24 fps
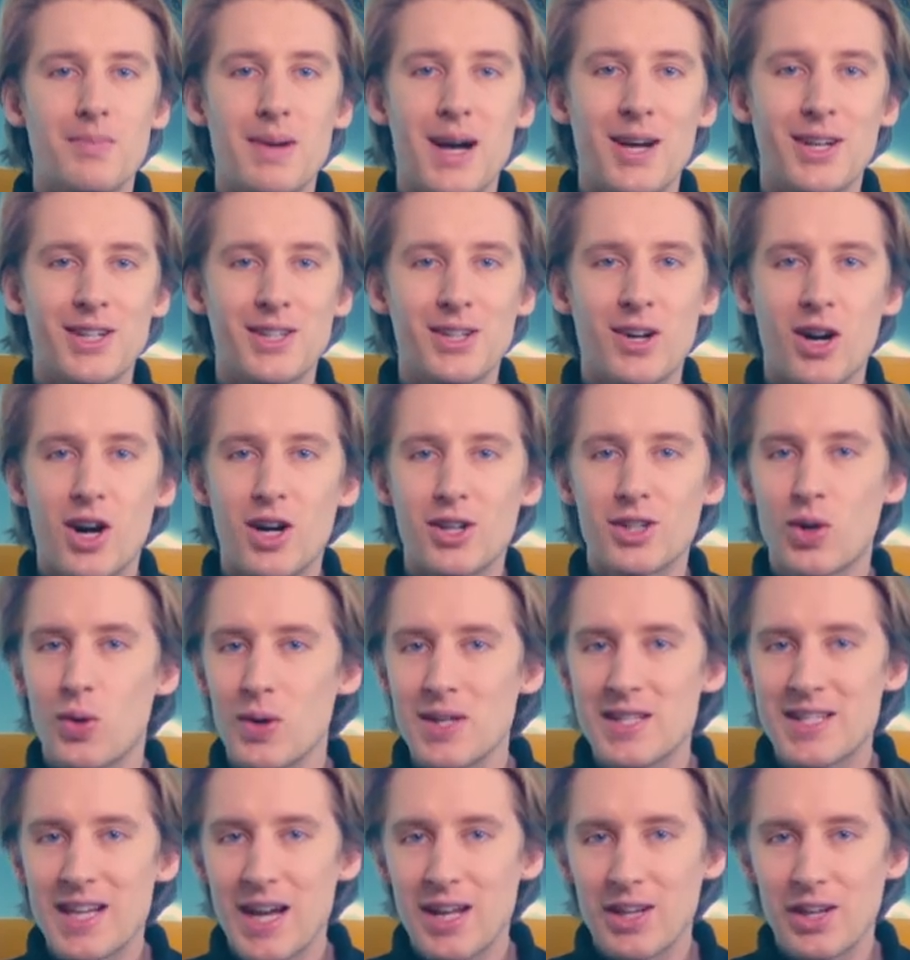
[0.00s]
about it on
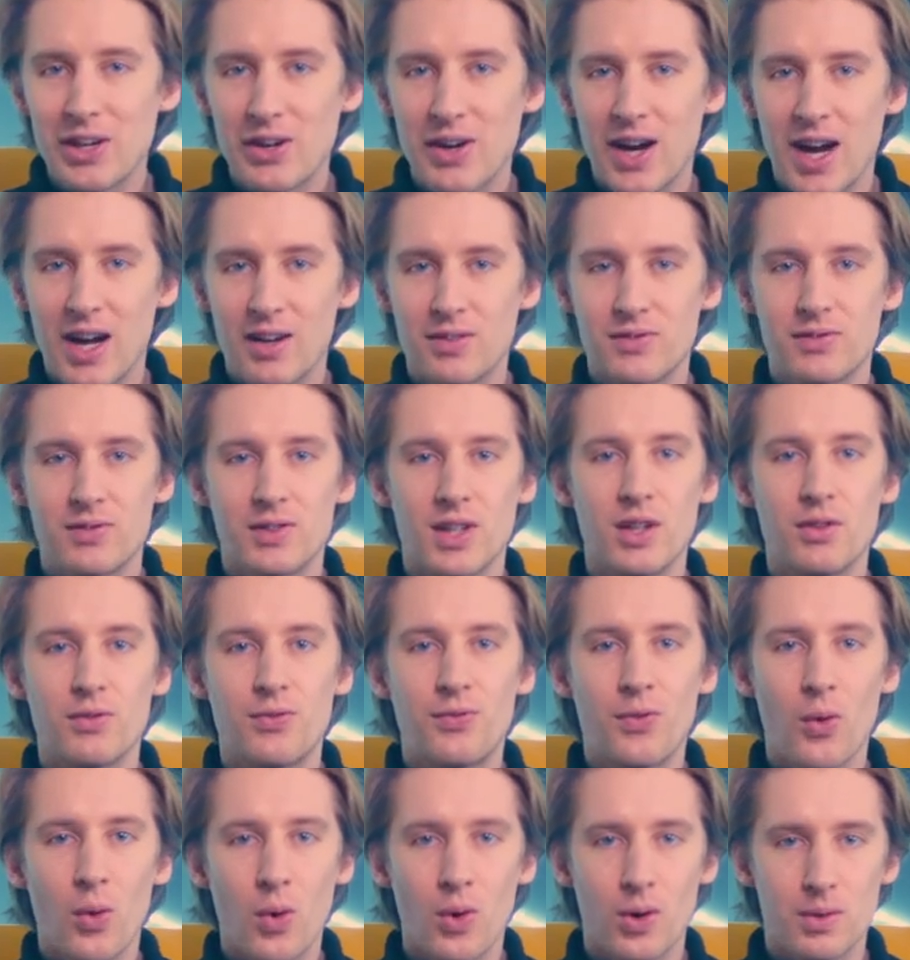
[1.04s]
Cointelegraph and
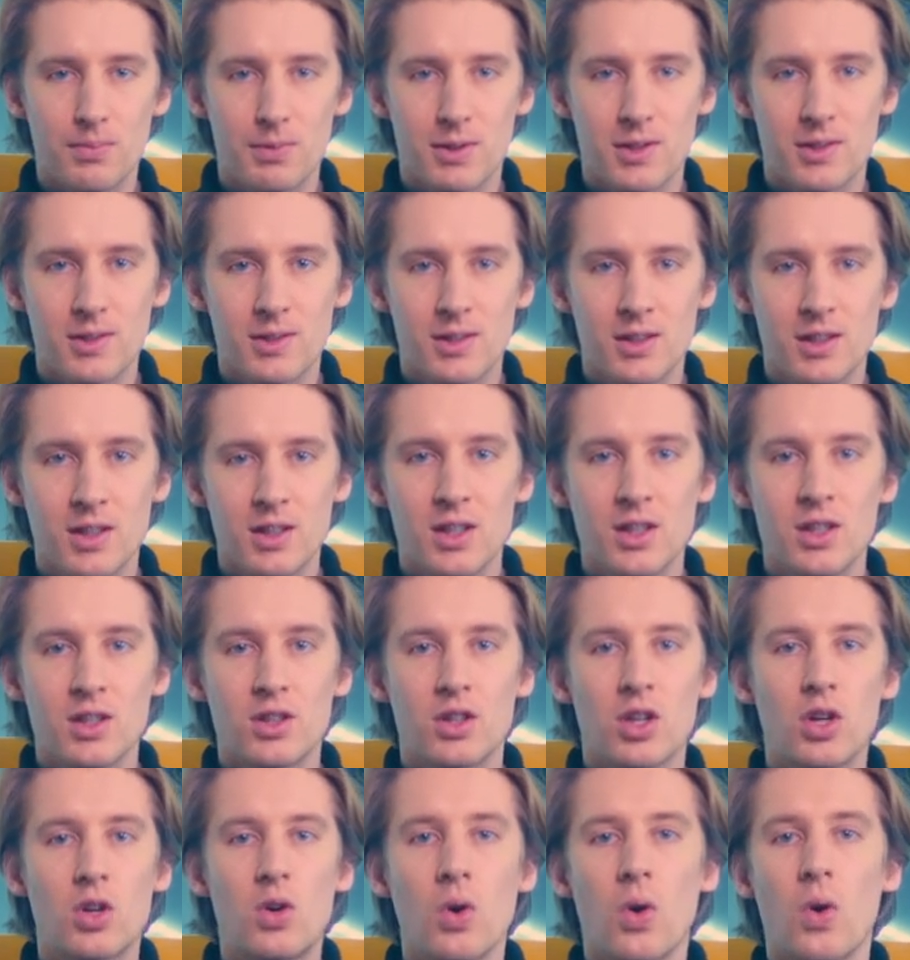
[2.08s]
Forbes.
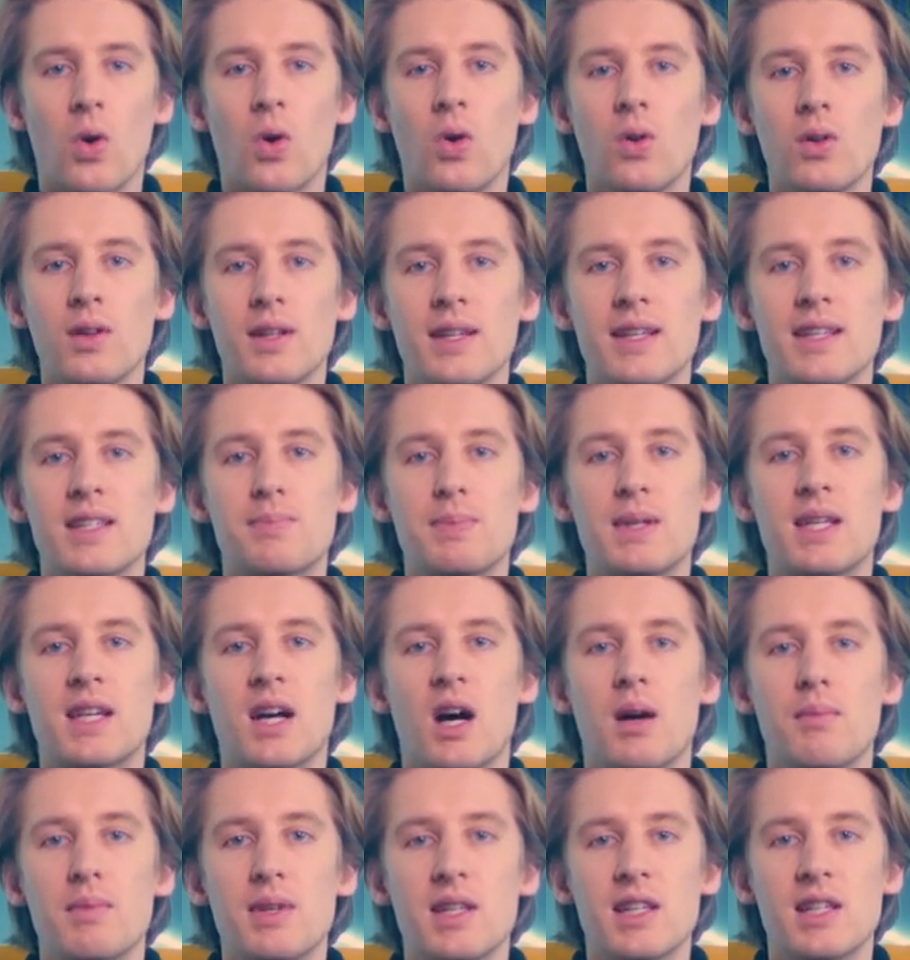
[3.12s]
The goal is
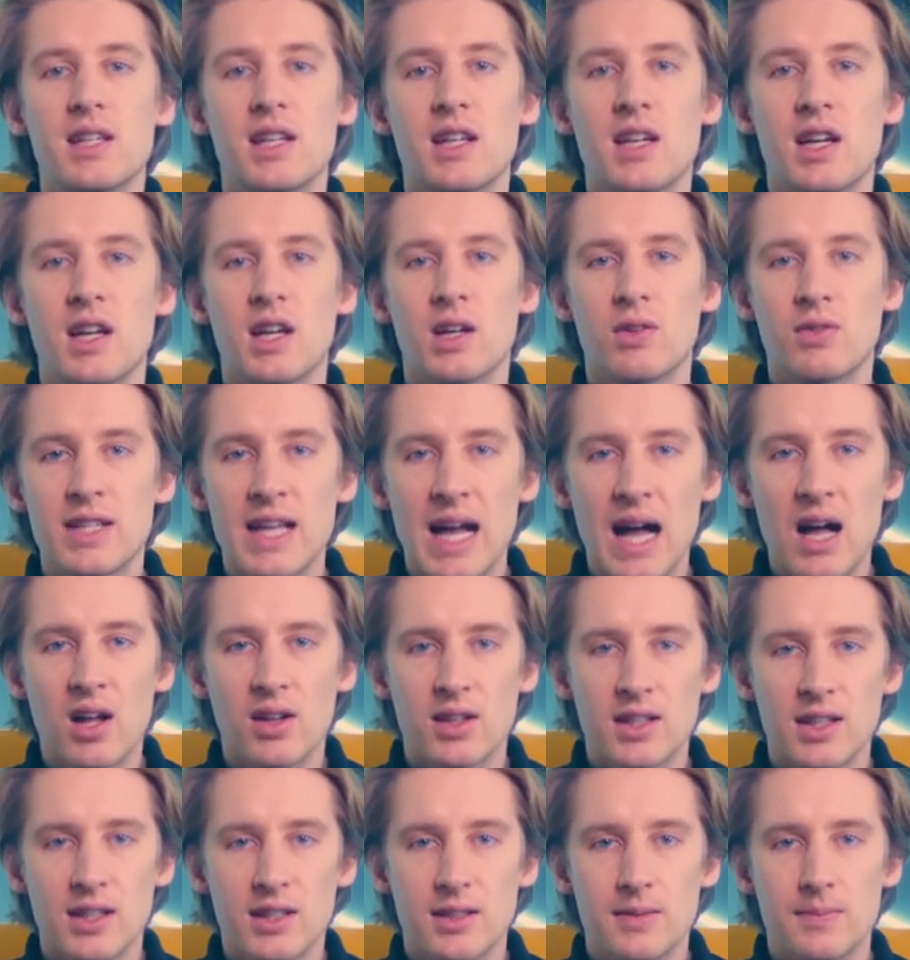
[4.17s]
becoming a
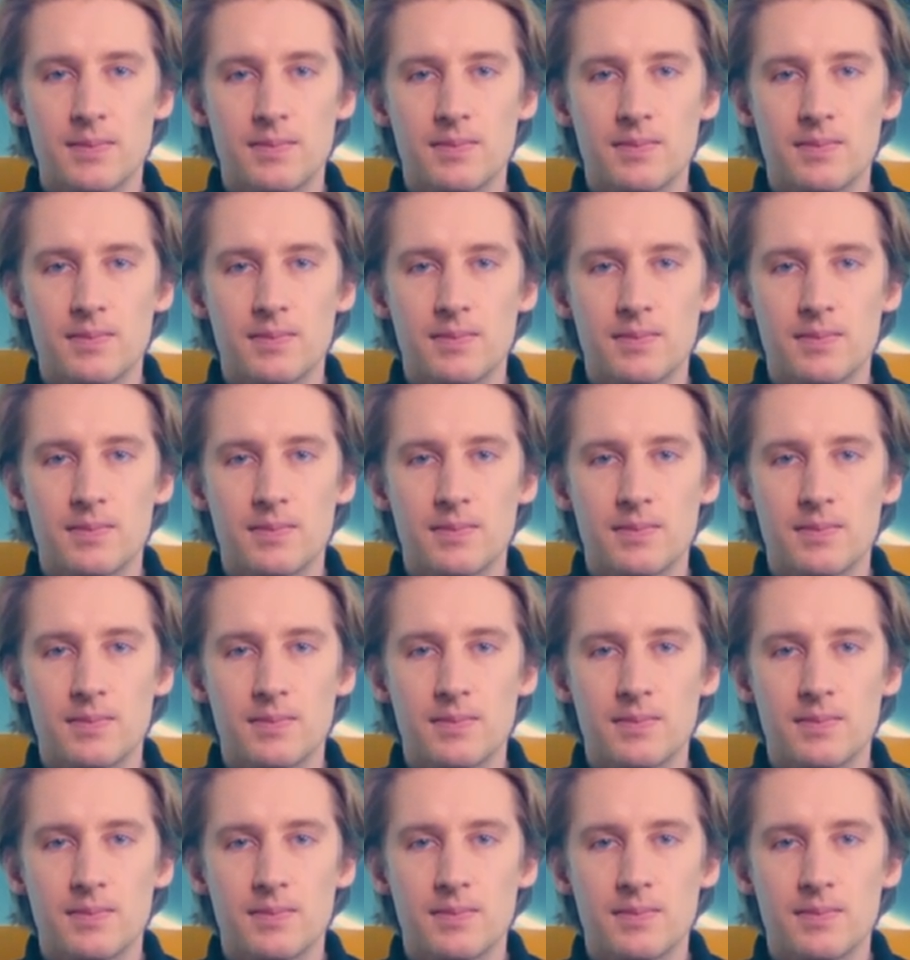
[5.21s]
reality.